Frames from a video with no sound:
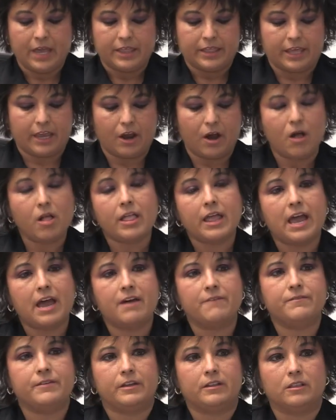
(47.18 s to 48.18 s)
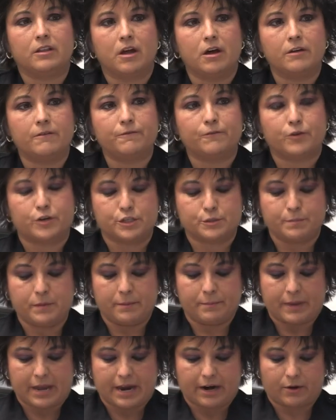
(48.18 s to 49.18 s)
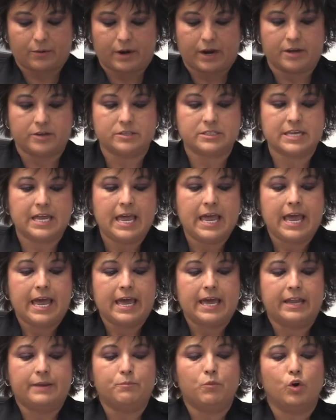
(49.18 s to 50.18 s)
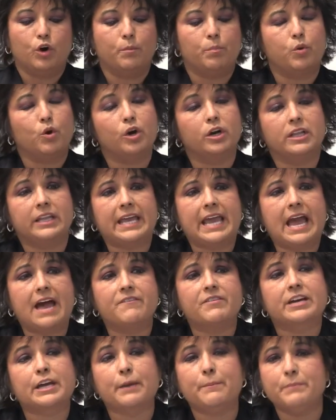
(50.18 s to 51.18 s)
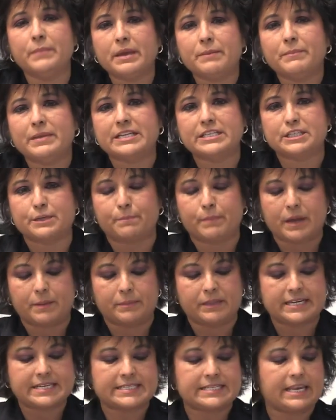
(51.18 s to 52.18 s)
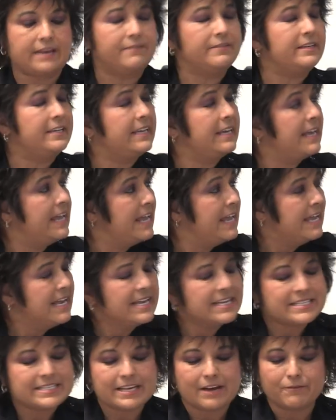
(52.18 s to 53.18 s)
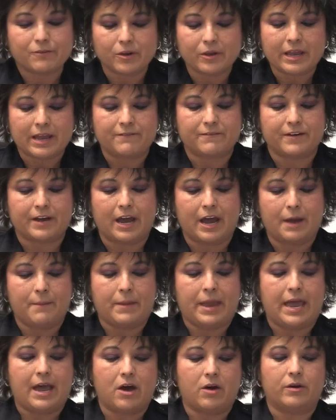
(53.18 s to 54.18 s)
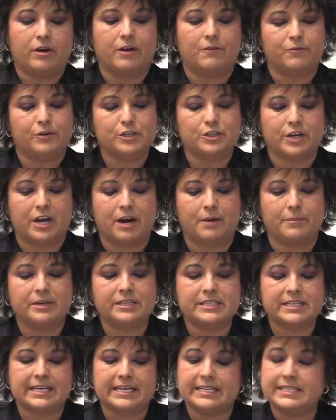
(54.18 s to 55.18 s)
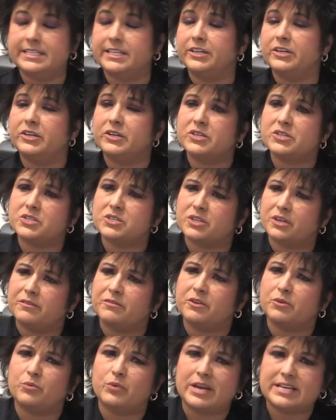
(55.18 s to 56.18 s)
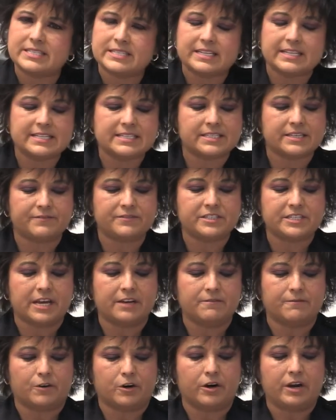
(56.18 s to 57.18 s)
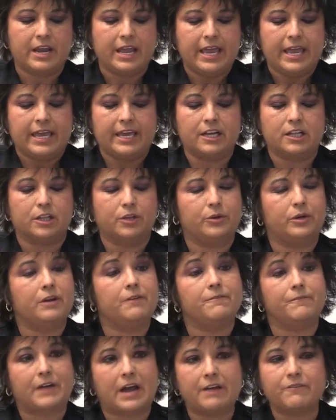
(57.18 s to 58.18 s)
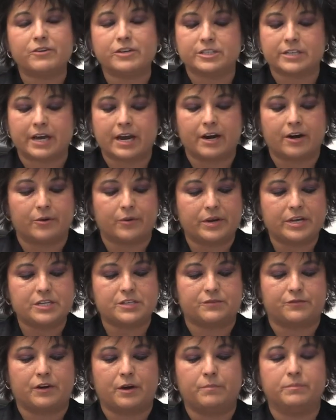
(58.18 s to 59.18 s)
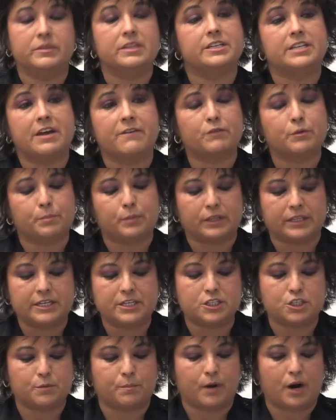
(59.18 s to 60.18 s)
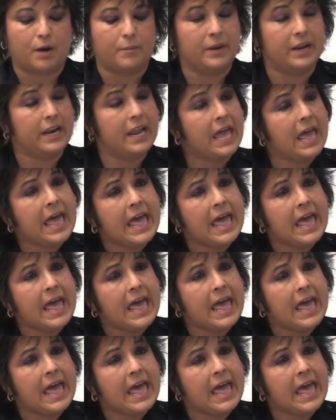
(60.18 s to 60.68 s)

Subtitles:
They all have law enforcement backgrounds and, more importantly, have a commitment to public safety. Several have come out of retirement to continue to serve the residents of Denver, including 5 retirees from the Denver Police Department.